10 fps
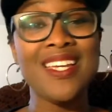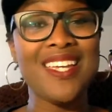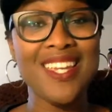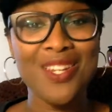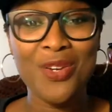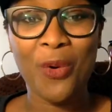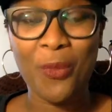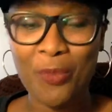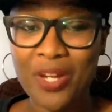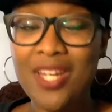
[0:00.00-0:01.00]
get
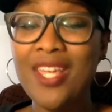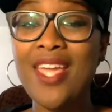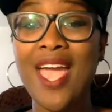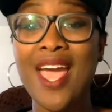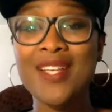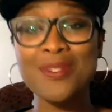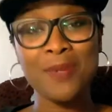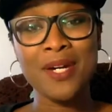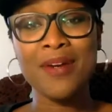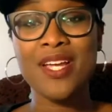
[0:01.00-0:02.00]
your reading as
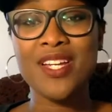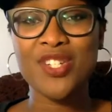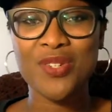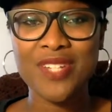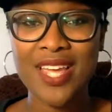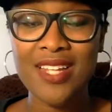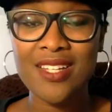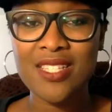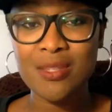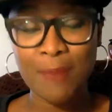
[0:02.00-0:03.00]
well as your
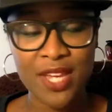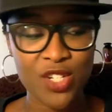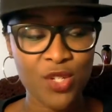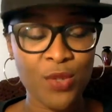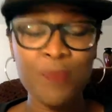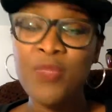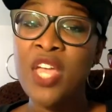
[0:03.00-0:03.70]
daily special.